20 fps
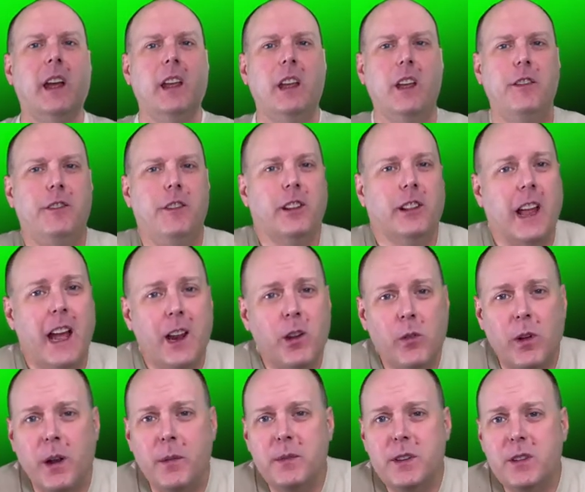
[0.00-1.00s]
If you like
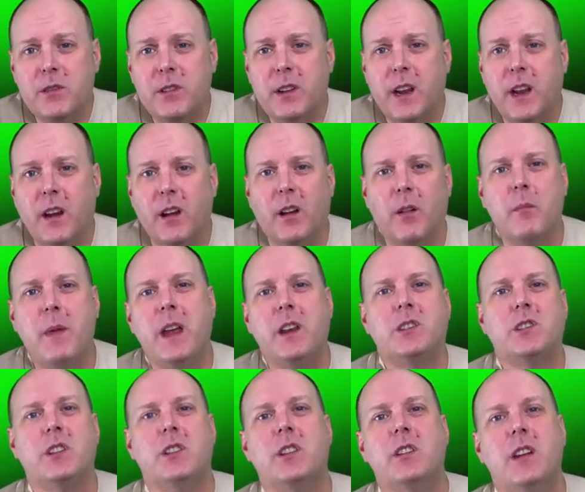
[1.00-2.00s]
what I'm doing here, make
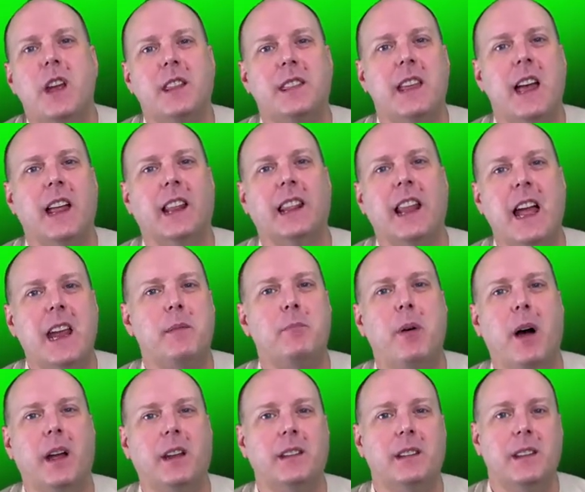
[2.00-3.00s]
sure you hit that like
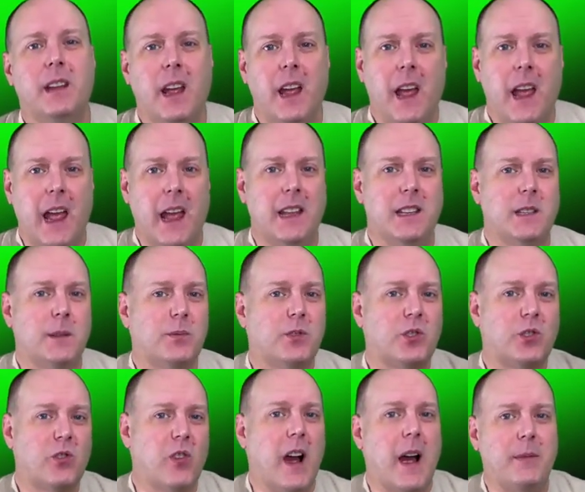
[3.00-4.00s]
button and
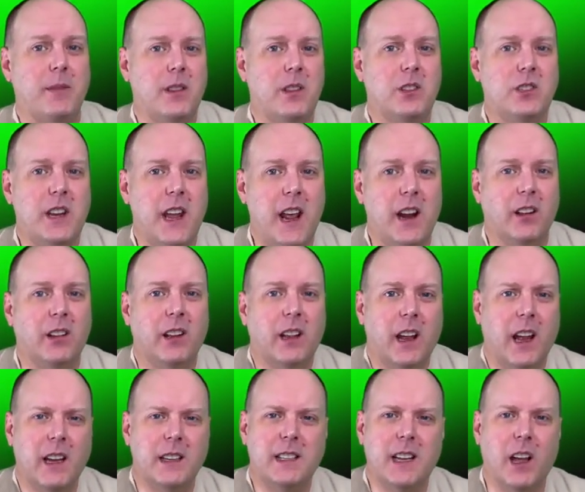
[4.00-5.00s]
subscribe to the channel
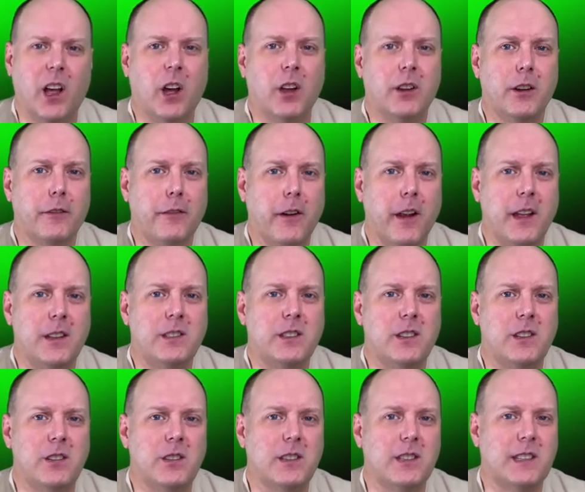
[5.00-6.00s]
and tell all your friends to
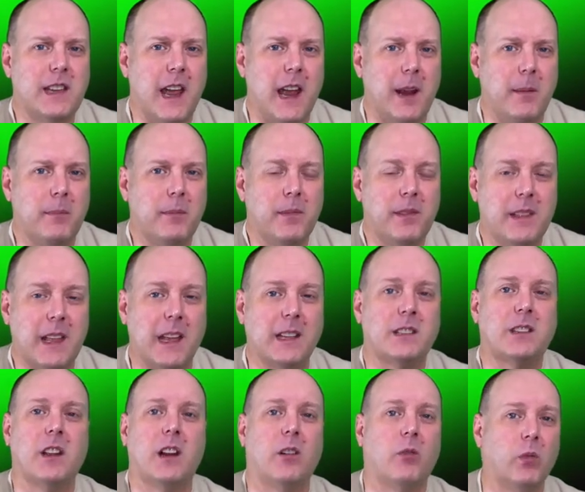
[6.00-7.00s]
do the same. That's
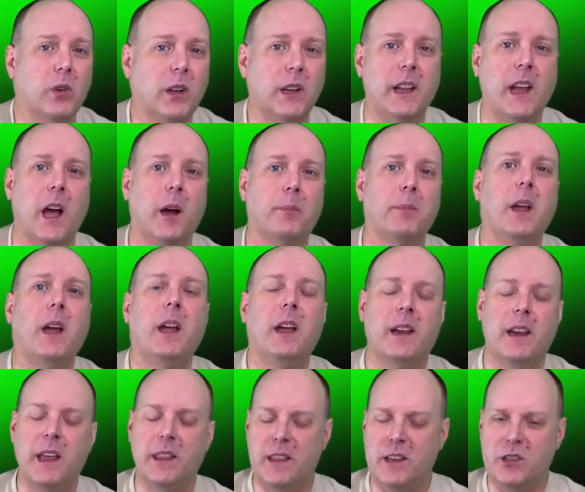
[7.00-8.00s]
going to really help
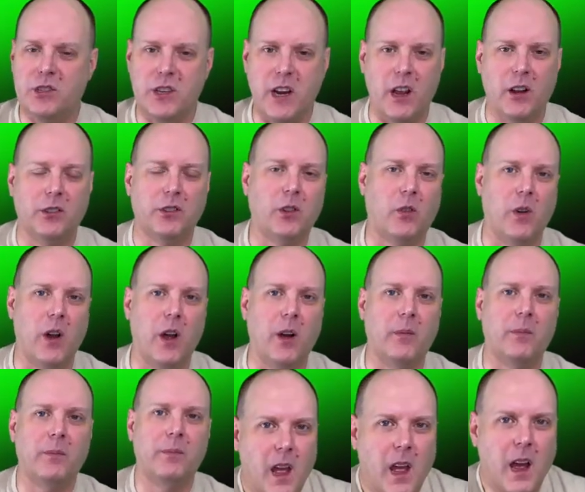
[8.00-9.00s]
getting this channel to grow.
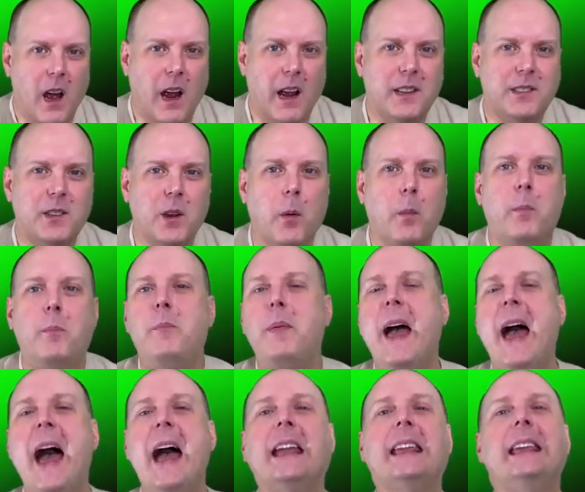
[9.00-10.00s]
All right, so
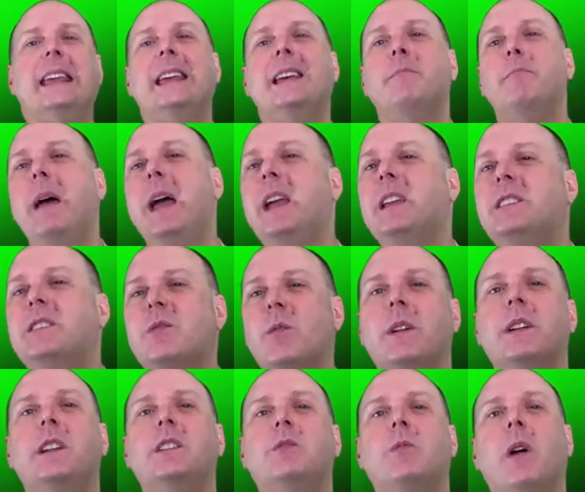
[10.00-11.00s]
back in May
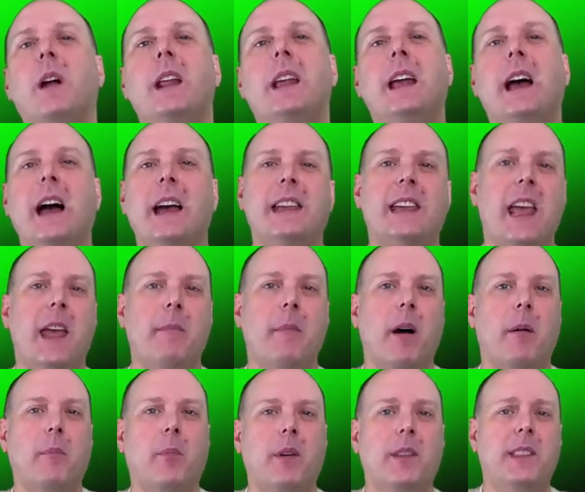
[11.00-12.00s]
2020, I came
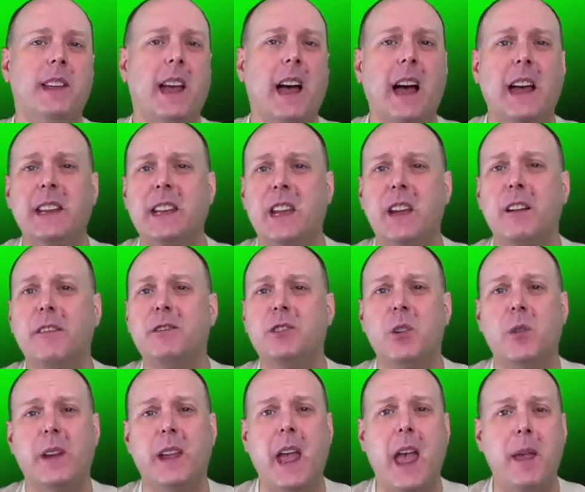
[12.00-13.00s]
up with the idea of
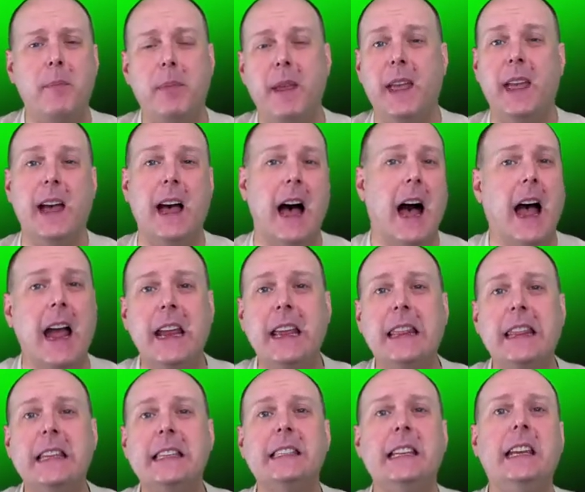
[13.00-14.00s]
doing a
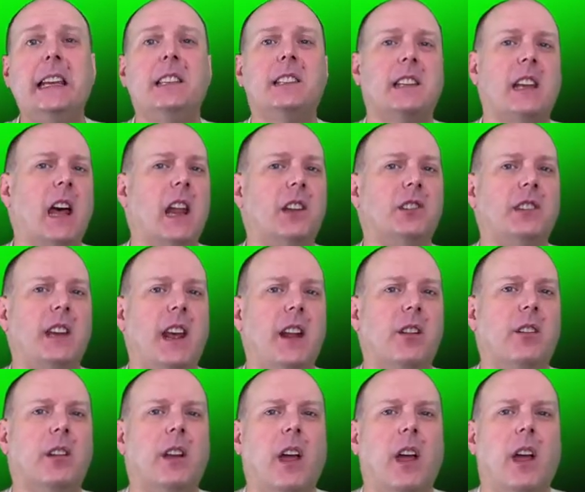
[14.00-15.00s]
behind the scenes kind of
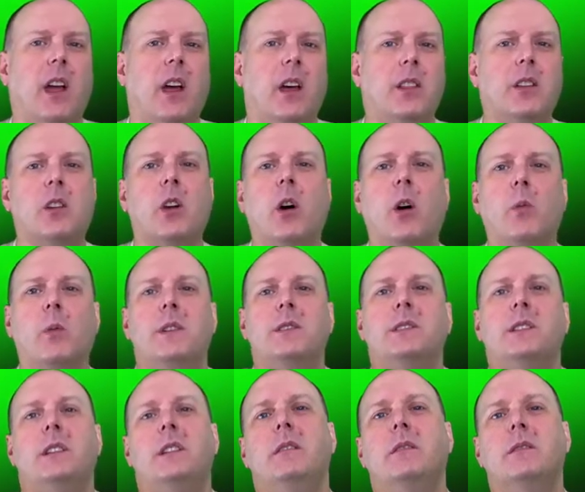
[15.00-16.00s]
channel. The goal was
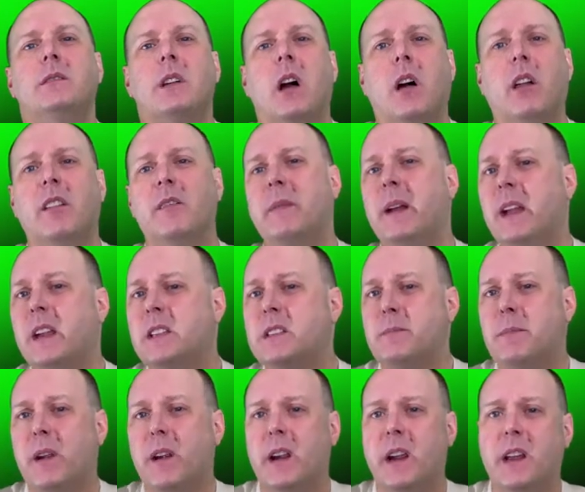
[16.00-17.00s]
to use all of my
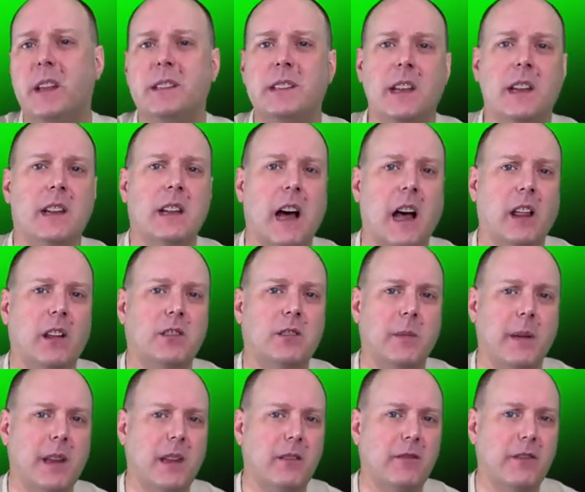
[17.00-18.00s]
experience and knowledge
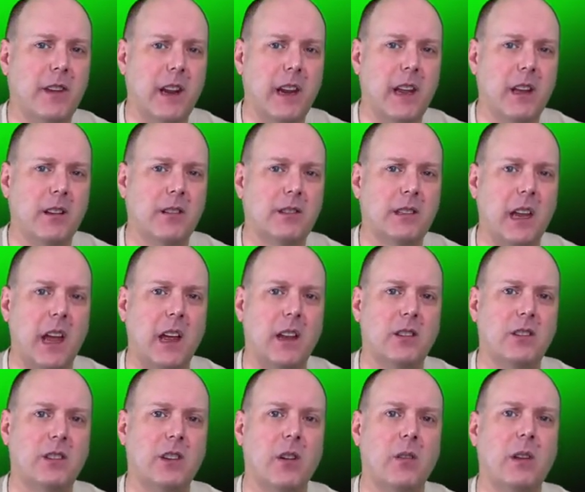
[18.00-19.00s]
making videos
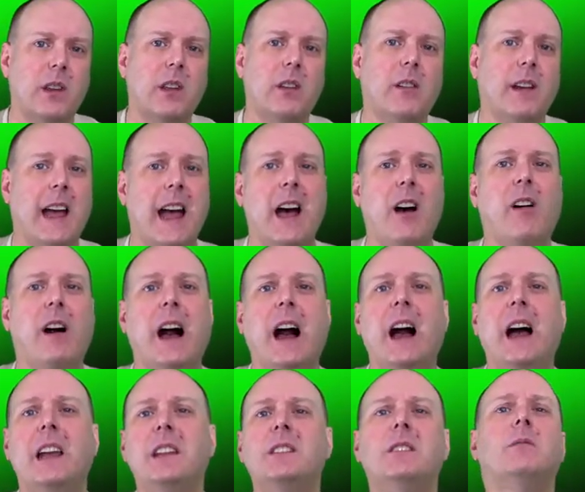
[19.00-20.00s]
and showing you how
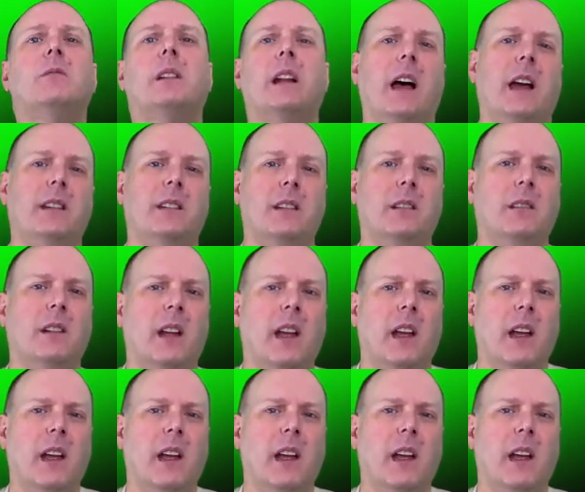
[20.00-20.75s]
I do what I do.